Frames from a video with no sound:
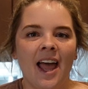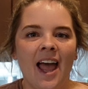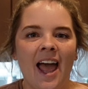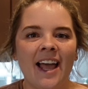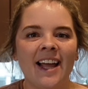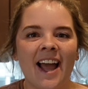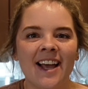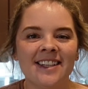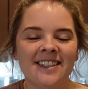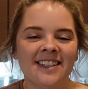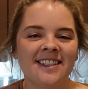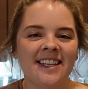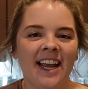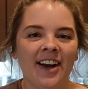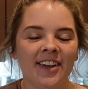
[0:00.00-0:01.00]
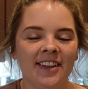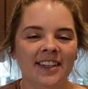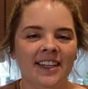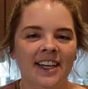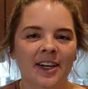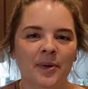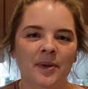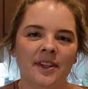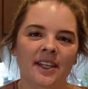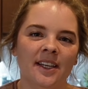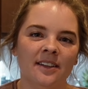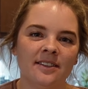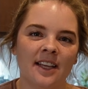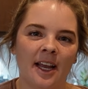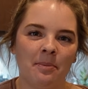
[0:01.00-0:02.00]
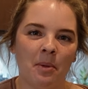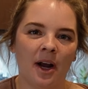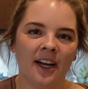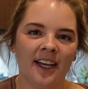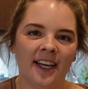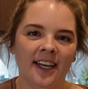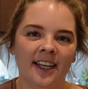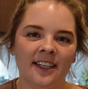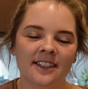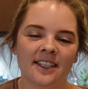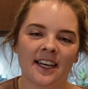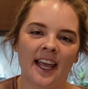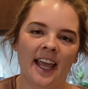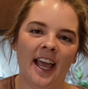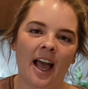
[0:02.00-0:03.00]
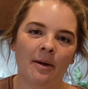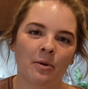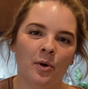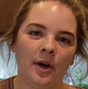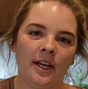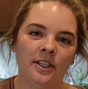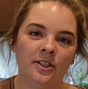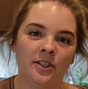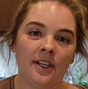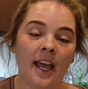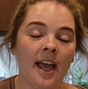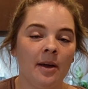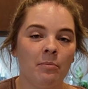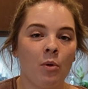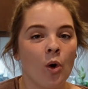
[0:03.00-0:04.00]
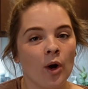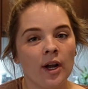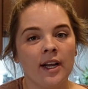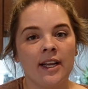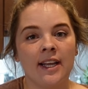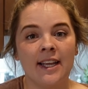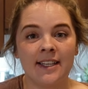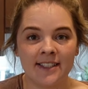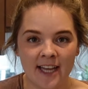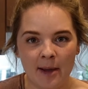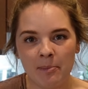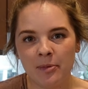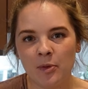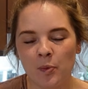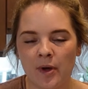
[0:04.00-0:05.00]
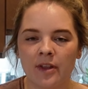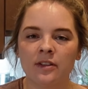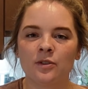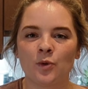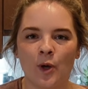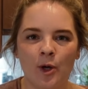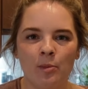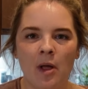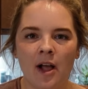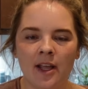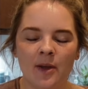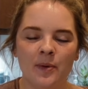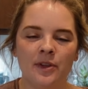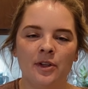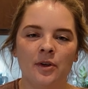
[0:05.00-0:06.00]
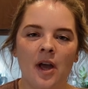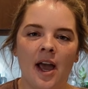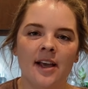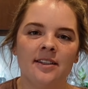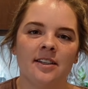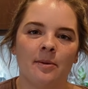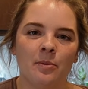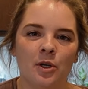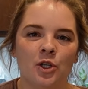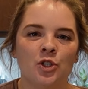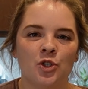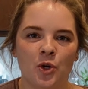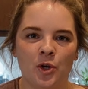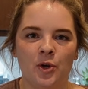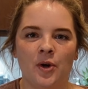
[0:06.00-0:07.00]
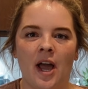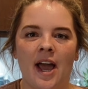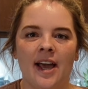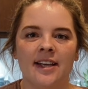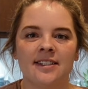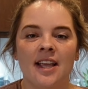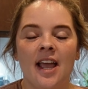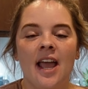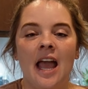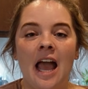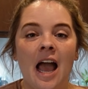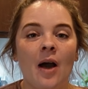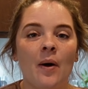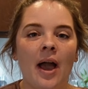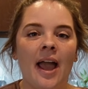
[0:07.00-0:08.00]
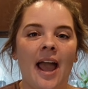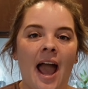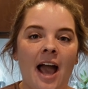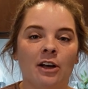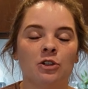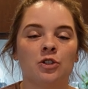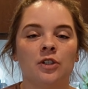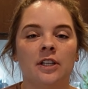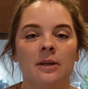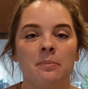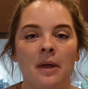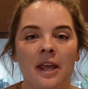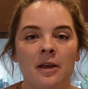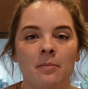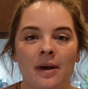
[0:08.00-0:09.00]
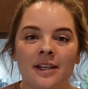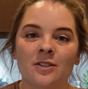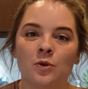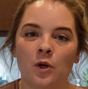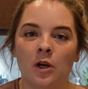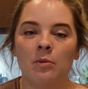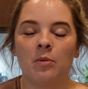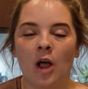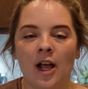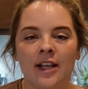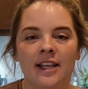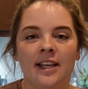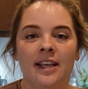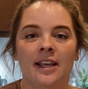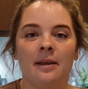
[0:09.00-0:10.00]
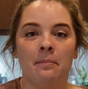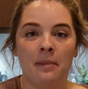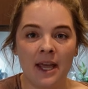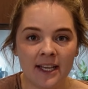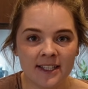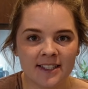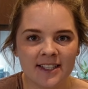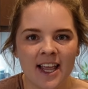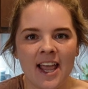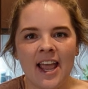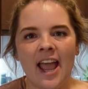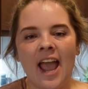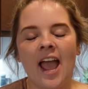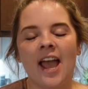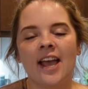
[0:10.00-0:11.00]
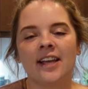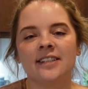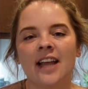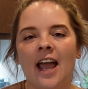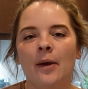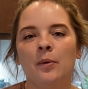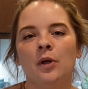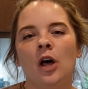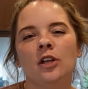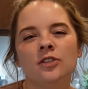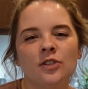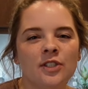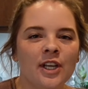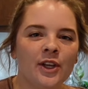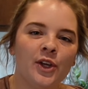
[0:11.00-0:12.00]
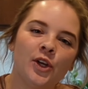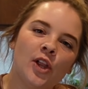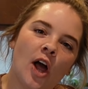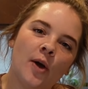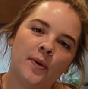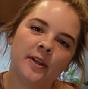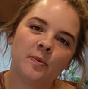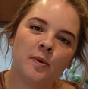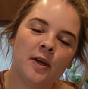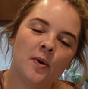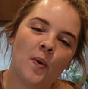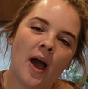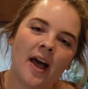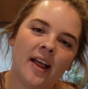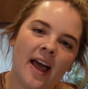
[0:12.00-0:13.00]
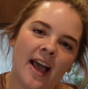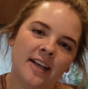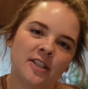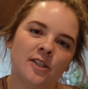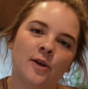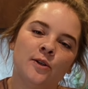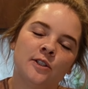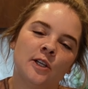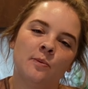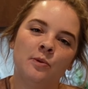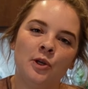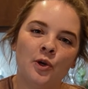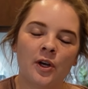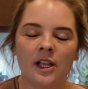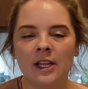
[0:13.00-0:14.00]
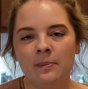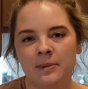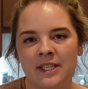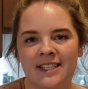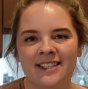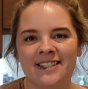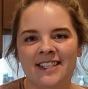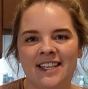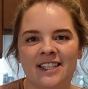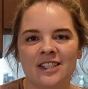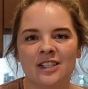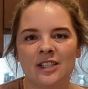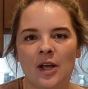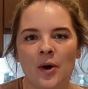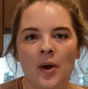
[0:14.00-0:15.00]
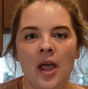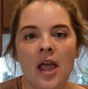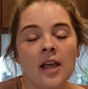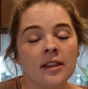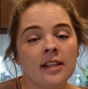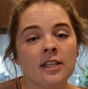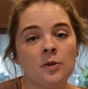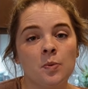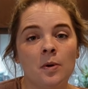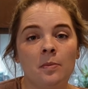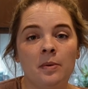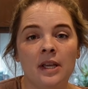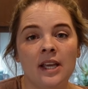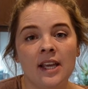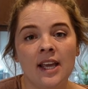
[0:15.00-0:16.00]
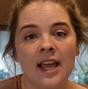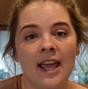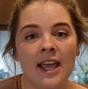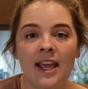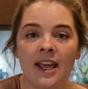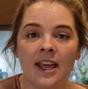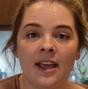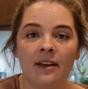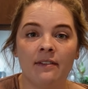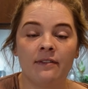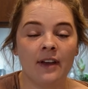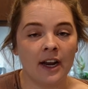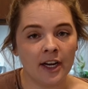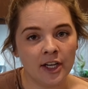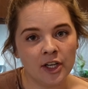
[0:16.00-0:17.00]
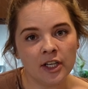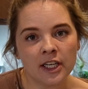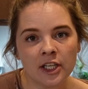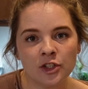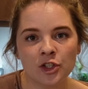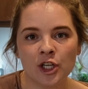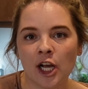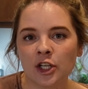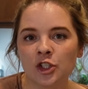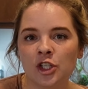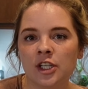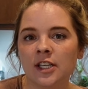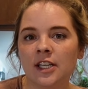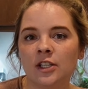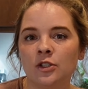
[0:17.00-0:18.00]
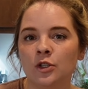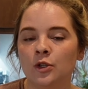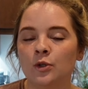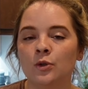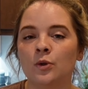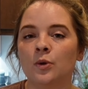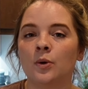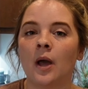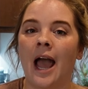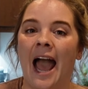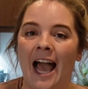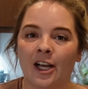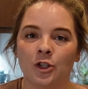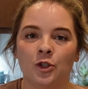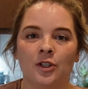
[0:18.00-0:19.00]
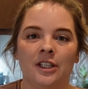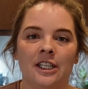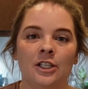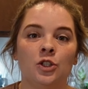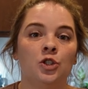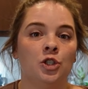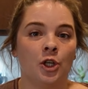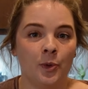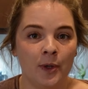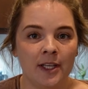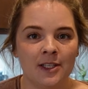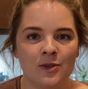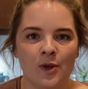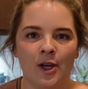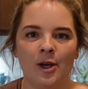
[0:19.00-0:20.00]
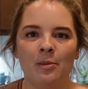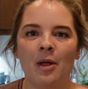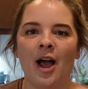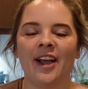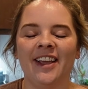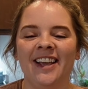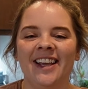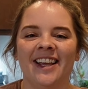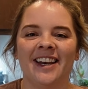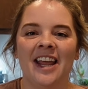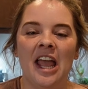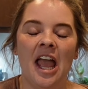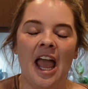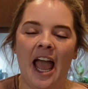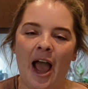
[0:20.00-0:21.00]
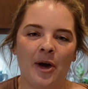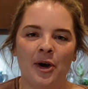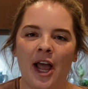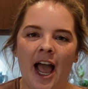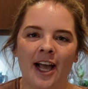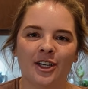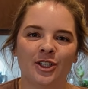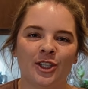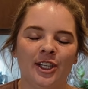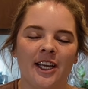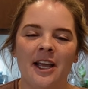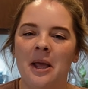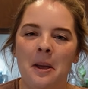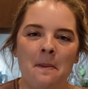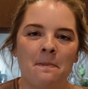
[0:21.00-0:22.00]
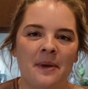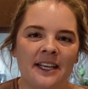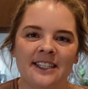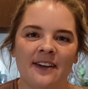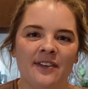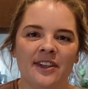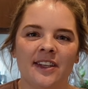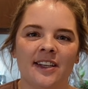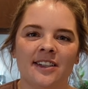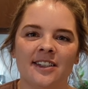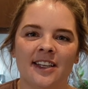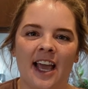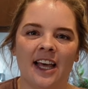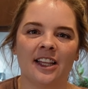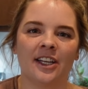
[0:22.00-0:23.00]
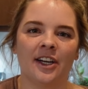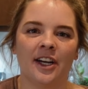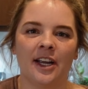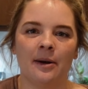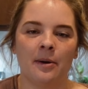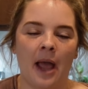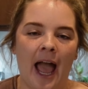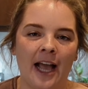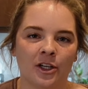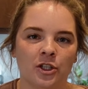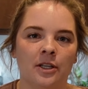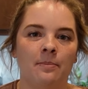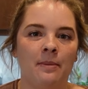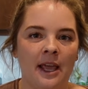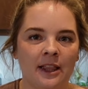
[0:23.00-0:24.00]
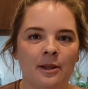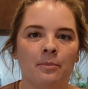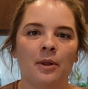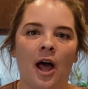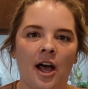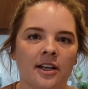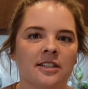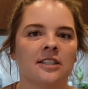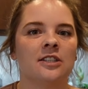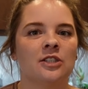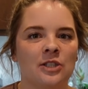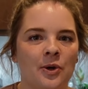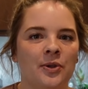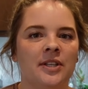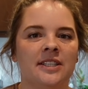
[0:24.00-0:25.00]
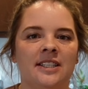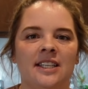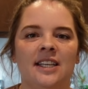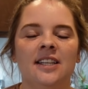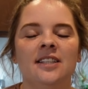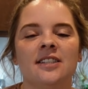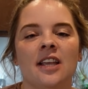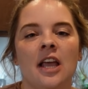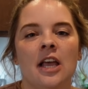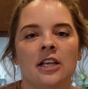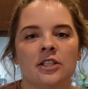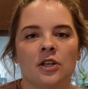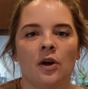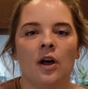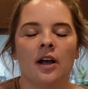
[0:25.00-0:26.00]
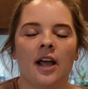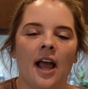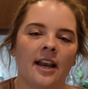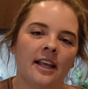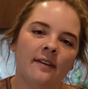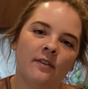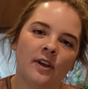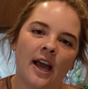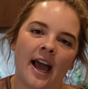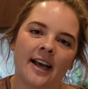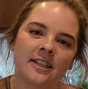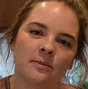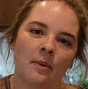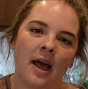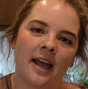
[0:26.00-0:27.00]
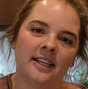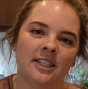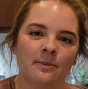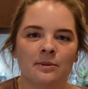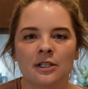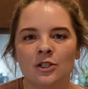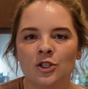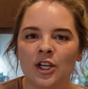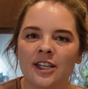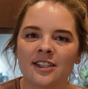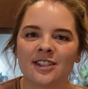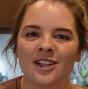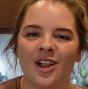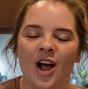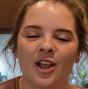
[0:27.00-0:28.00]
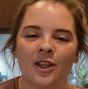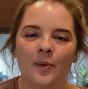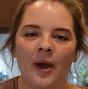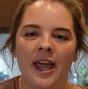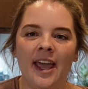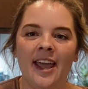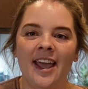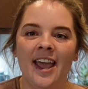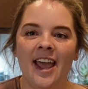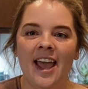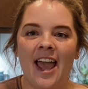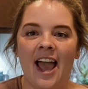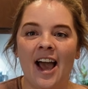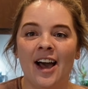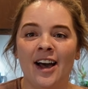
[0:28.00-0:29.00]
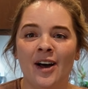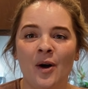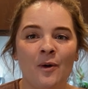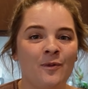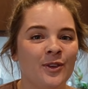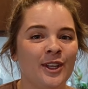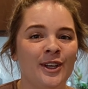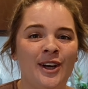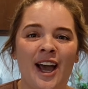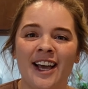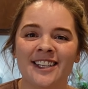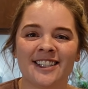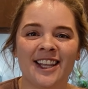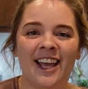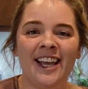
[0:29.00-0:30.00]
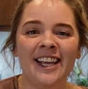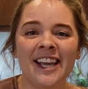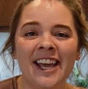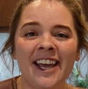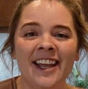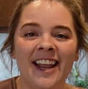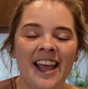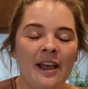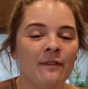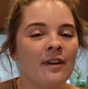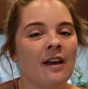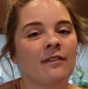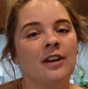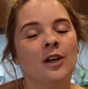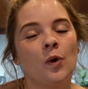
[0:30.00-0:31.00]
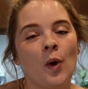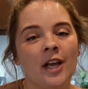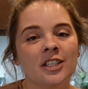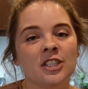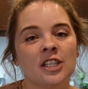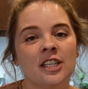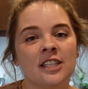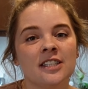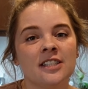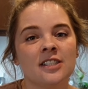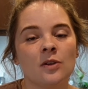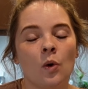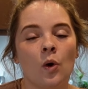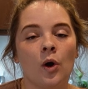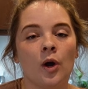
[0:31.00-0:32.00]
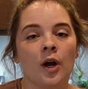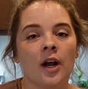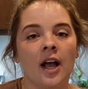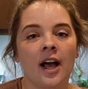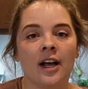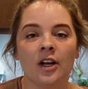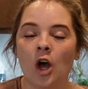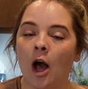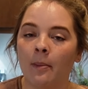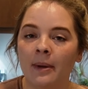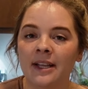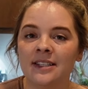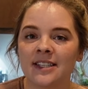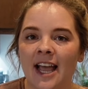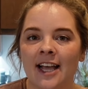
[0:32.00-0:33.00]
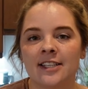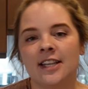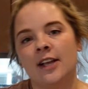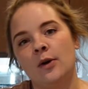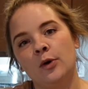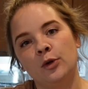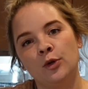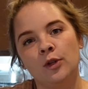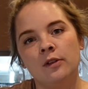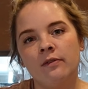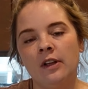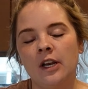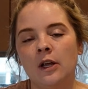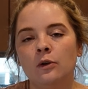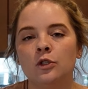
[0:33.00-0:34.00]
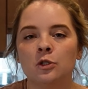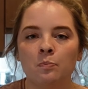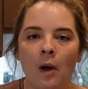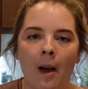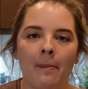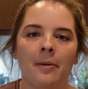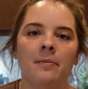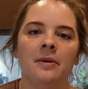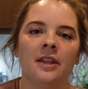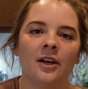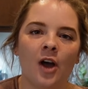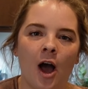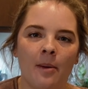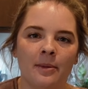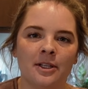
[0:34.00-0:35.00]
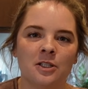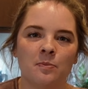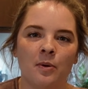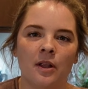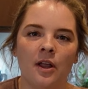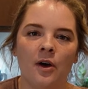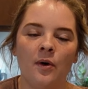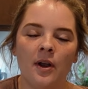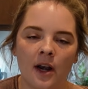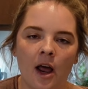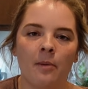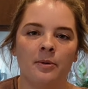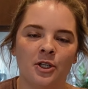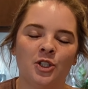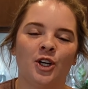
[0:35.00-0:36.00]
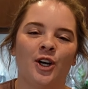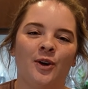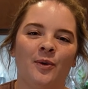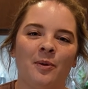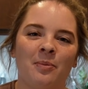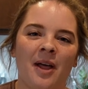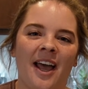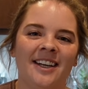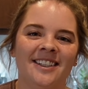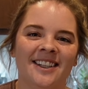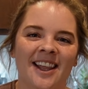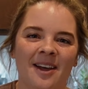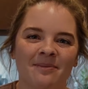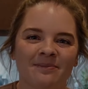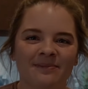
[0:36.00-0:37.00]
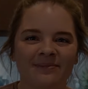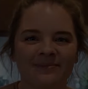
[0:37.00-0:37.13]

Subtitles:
Hi guys, it's Carolyn here with the Hillside Market. Today I'm going to get more in-depth with soil blocking with you guys. I'm going to show you guys how I actually make my soil blocking mix, and I will also take you along with me while I sow some eucalyptus seeds. So this will be a very good introduction into actually doing soil blocking and how to actually mix everything together and actually make the blocks and sow the seeds. So I'll kind of give you guys my tips and tricks along the way. Hopefully you guys like it. If you have any questions or comments as I go through the video, just pop them in the comments below and I'll be sure to reply to them.